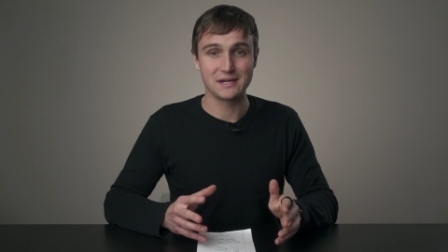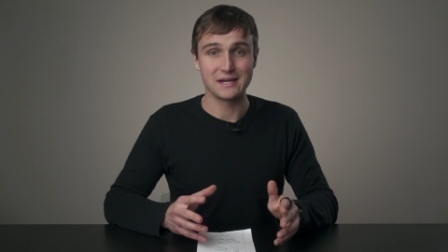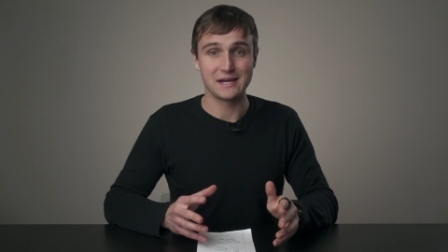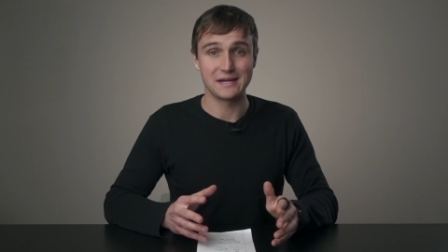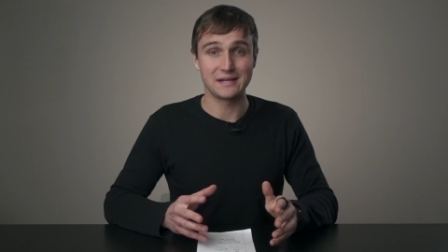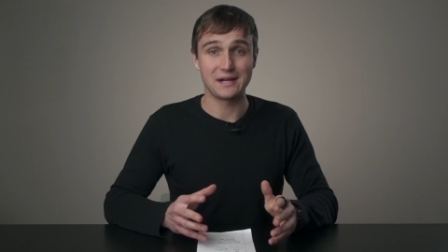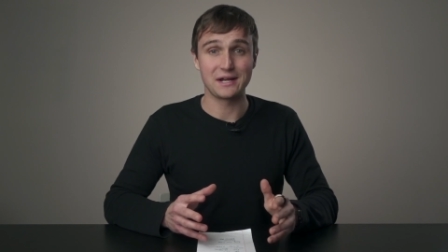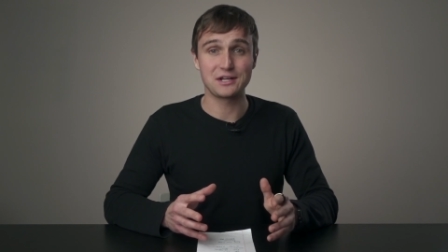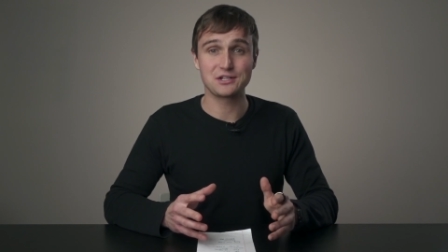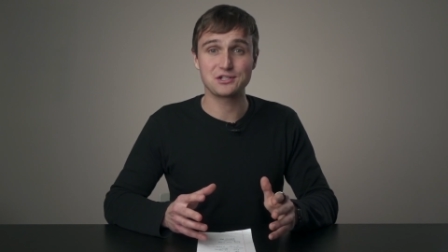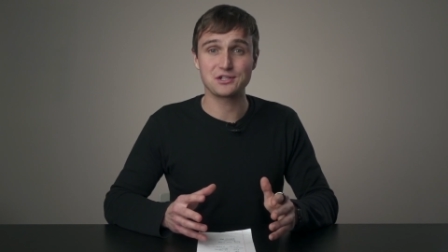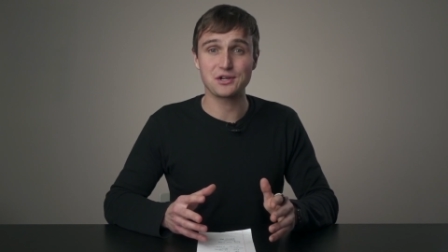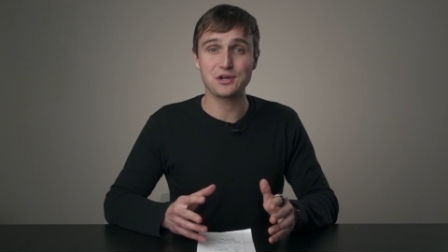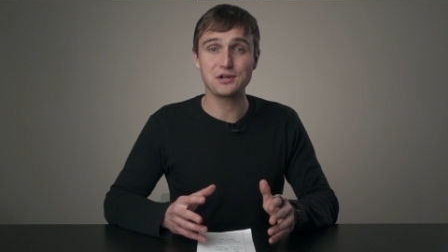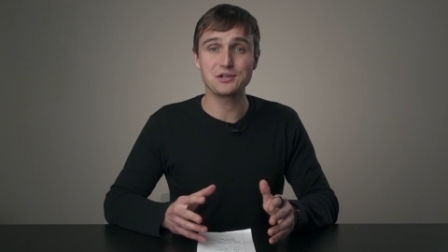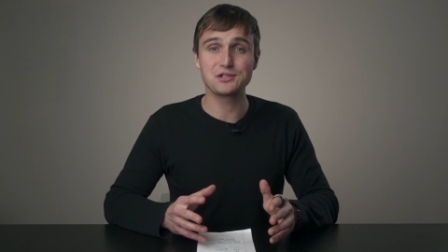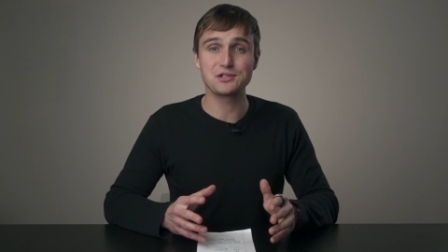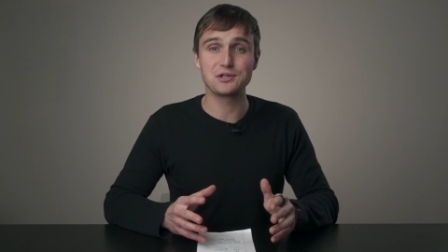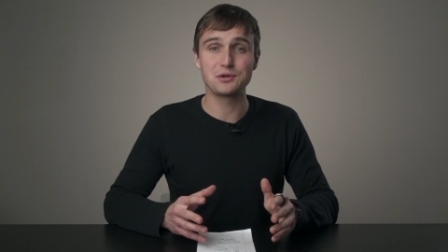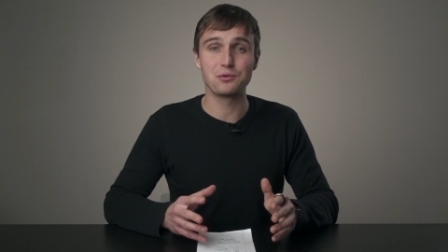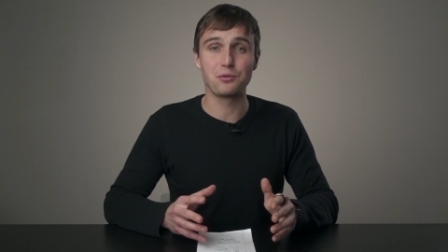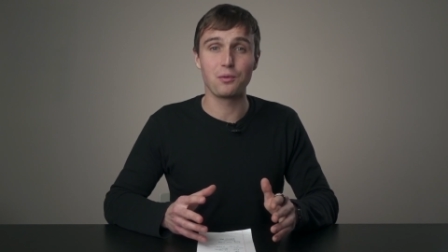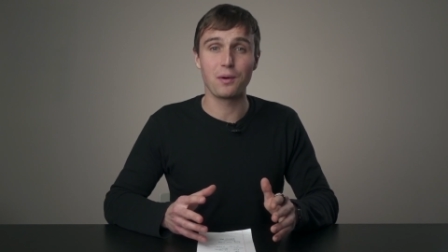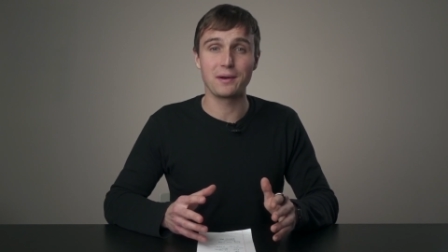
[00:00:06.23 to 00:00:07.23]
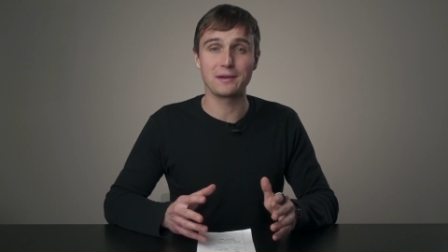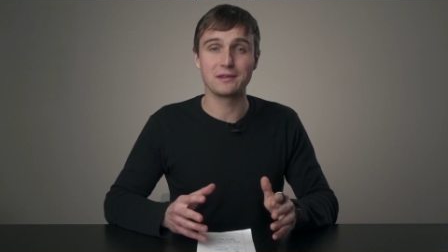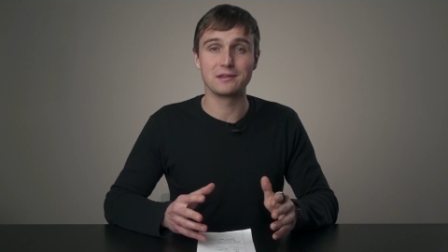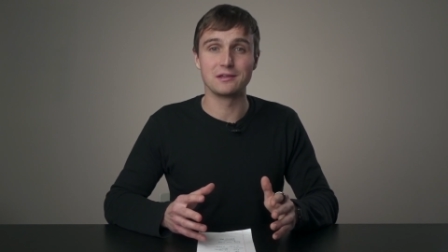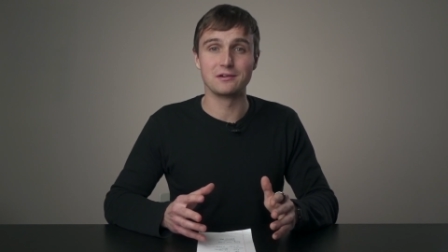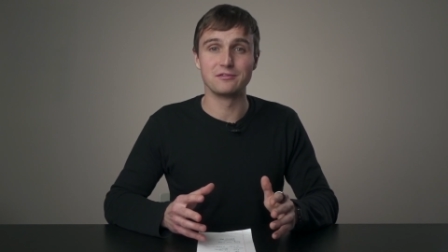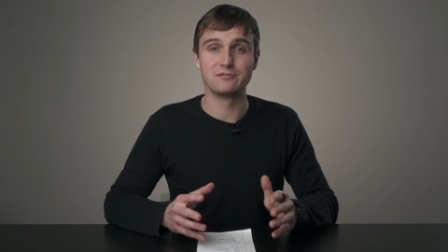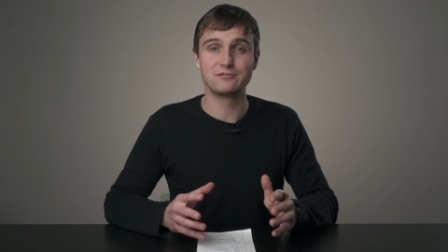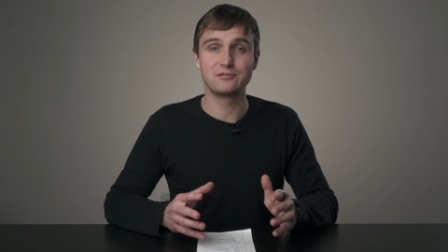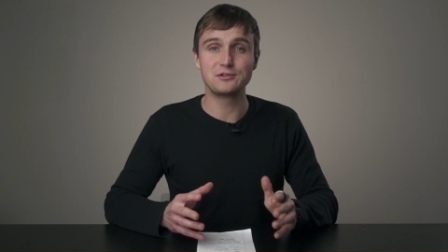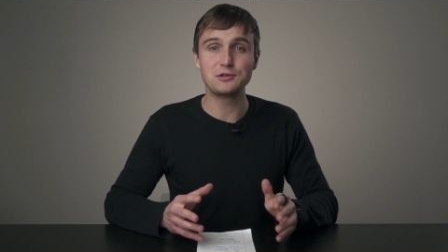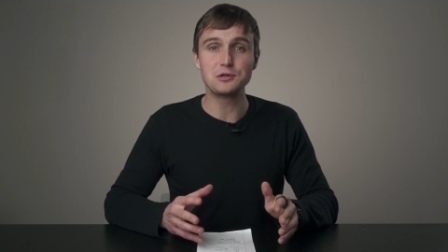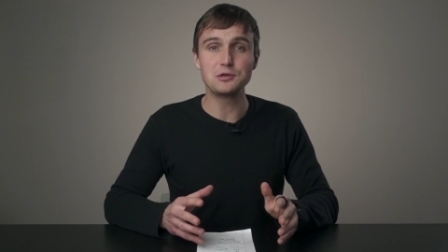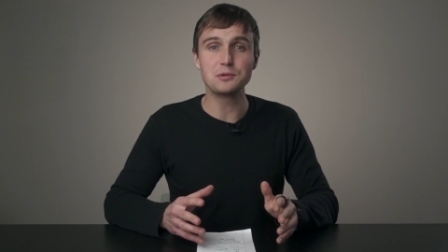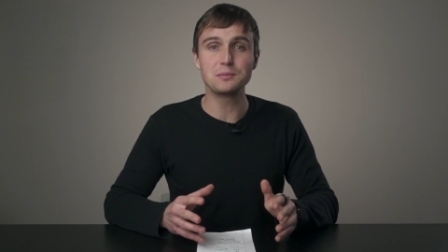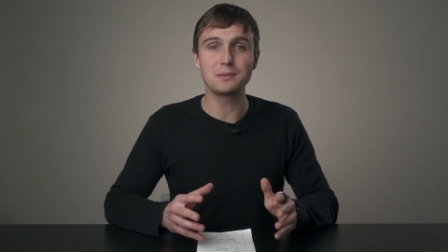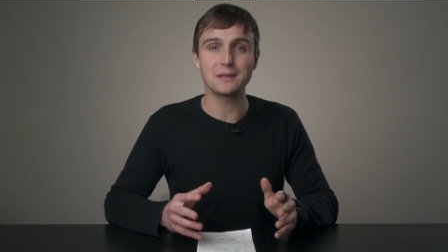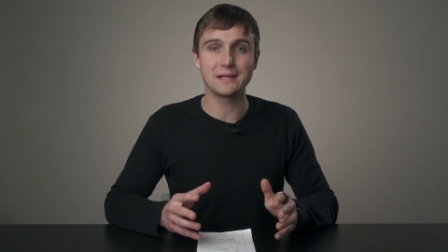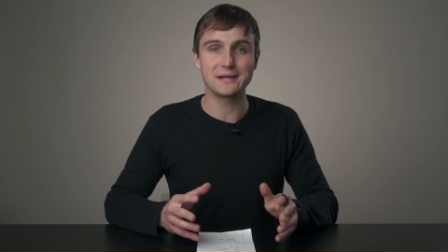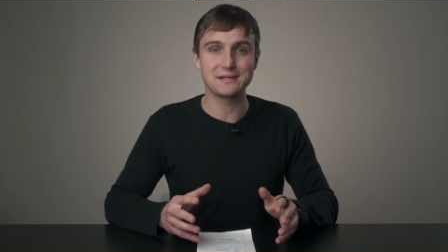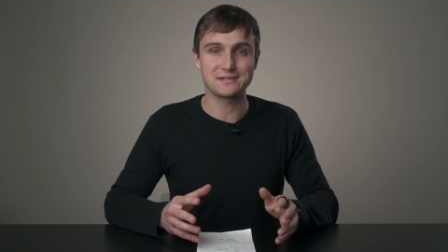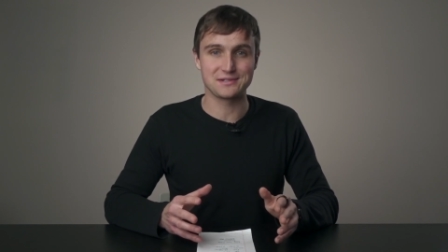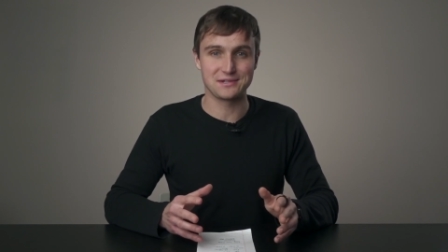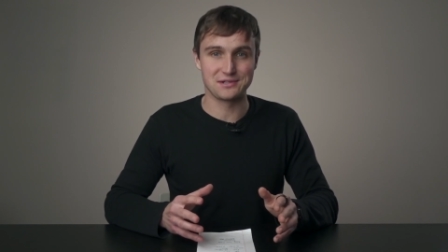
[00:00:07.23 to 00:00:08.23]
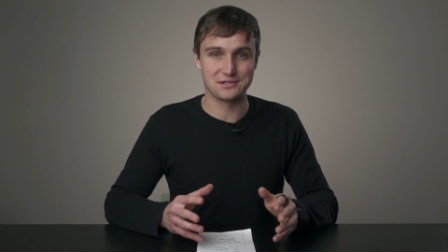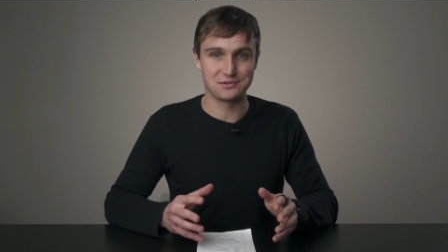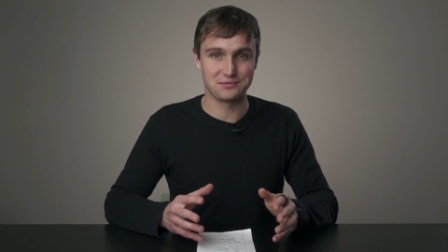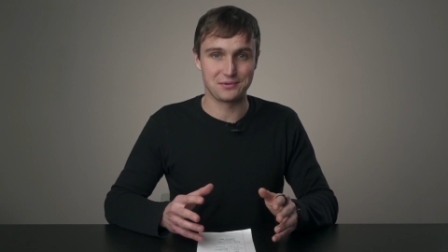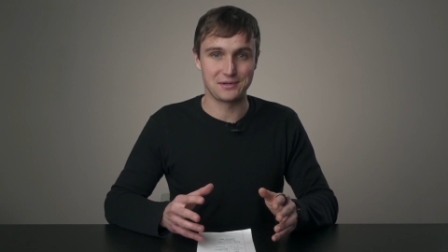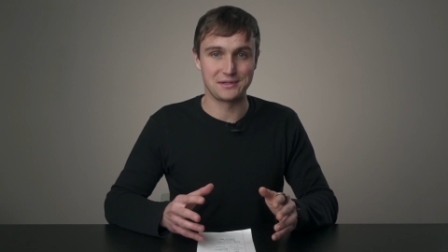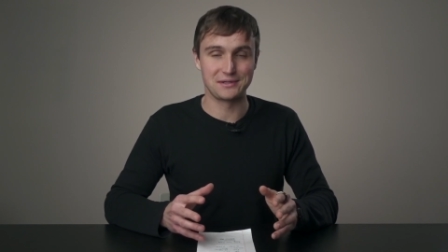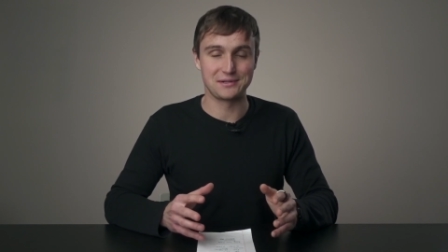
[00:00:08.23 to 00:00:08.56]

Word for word: and I showed you one of the few places where